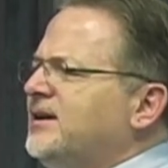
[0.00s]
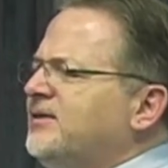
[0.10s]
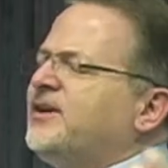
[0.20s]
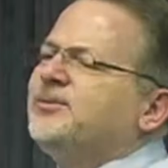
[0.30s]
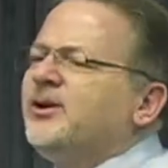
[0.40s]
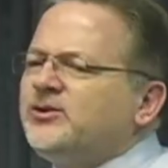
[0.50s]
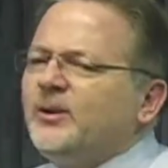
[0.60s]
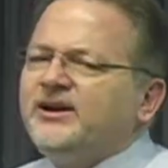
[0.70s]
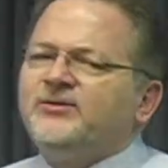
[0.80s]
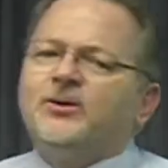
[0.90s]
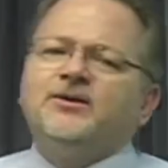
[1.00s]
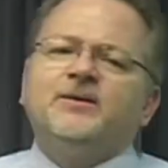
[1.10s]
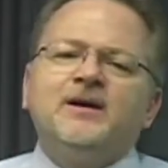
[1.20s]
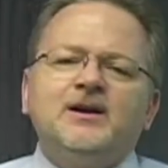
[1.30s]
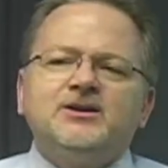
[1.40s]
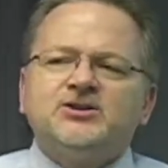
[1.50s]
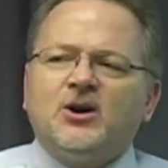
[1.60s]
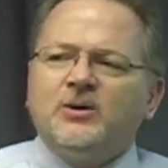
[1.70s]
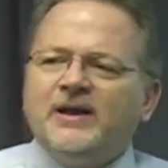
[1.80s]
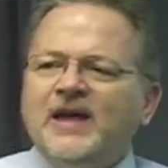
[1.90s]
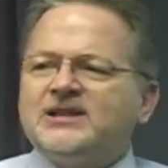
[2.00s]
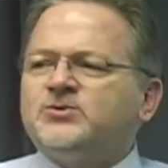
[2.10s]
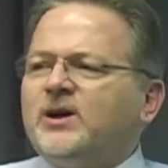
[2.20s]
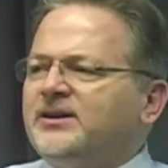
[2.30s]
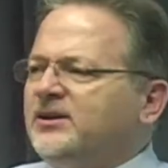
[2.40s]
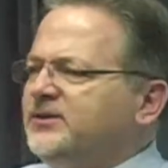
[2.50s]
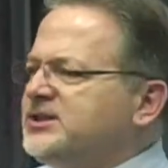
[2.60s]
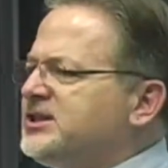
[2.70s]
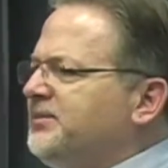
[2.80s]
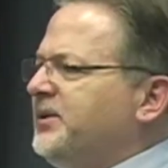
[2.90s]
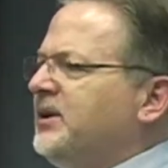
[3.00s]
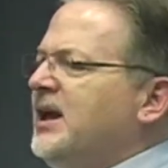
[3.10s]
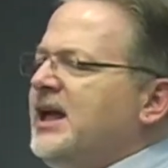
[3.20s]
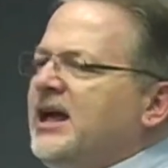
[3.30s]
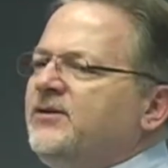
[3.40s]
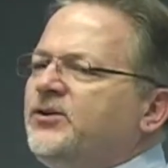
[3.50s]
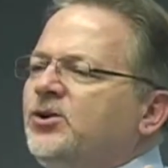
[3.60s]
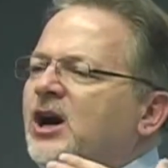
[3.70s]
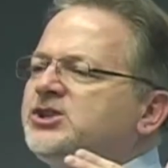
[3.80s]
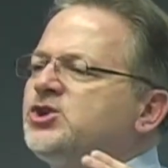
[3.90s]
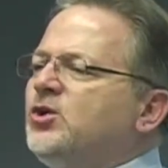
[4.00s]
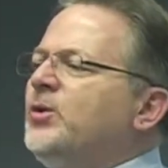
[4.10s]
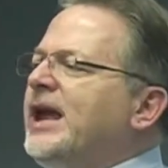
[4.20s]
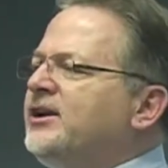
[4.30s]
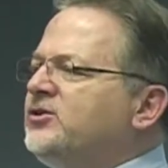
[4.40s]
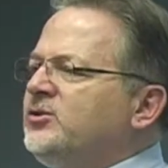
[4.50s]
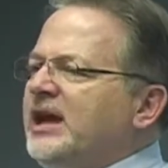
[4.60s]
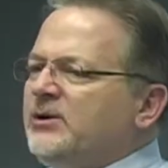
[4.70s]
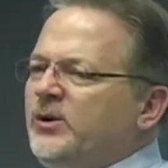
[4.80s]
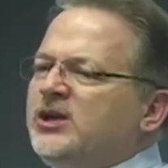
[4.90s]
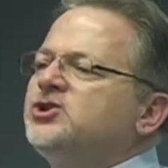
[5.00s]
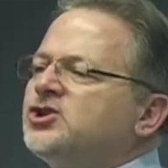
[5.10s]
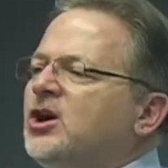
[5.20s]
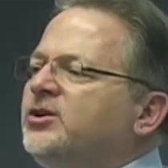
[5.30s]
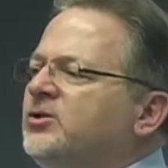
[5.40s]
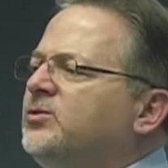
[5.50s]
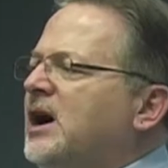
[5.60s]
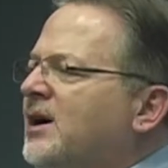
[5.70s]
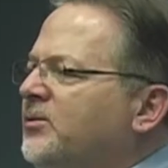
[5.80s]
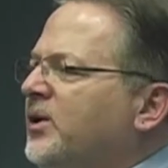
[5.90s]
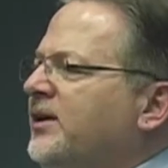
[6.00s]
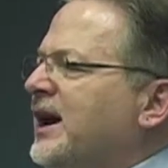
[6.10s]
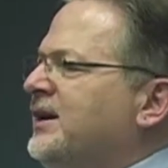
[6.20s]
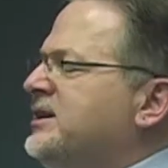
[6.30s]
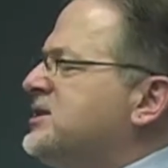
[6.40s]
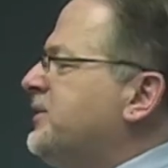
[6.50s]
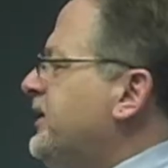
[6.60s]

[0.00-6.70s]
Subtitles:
February 24th. So, and that's relatively simple, and if you're not sure where to do that, we can show you where that needs to be